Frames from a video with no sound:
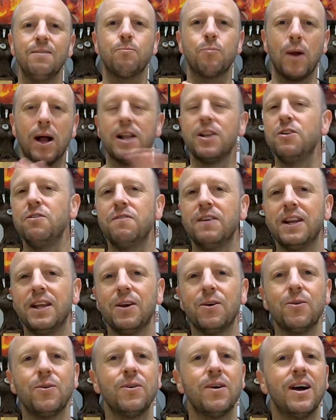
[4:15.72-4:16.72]
Brand new
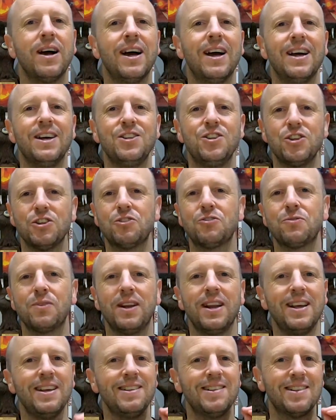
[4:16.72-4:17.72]
video, just
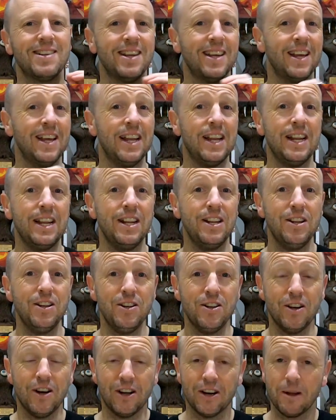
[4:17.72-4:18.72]
released.
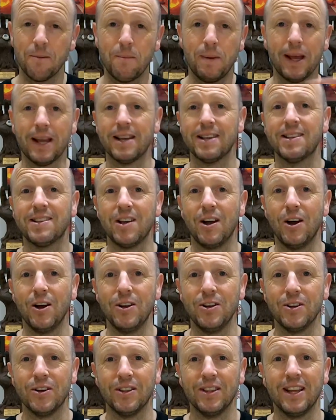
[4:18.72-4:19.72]
Not a pick of
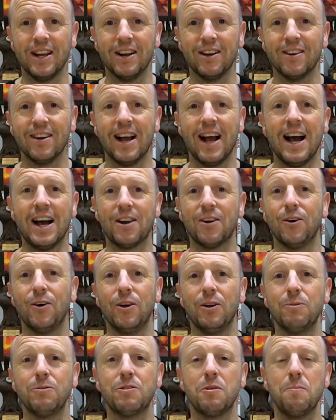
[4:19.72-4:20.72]
sound on there at
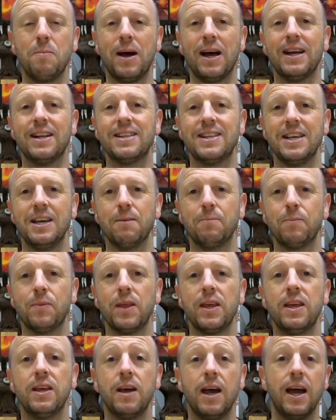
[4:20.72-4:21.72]
all. It was a bad tape.
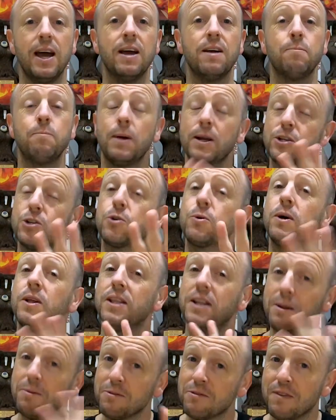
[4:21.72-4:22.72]
Picture
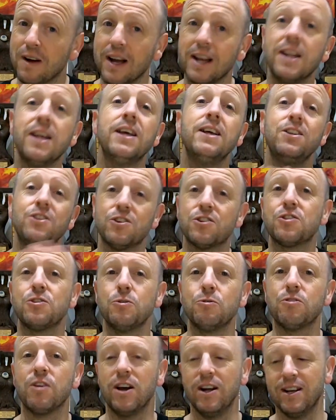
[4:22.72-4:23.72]
quality was fine, just
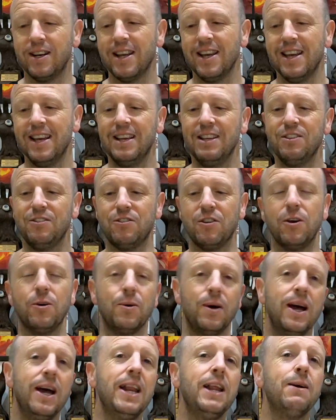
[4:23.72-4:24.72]
no sound.
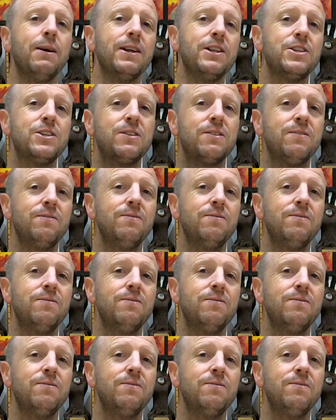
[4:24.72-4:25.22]
So anyway,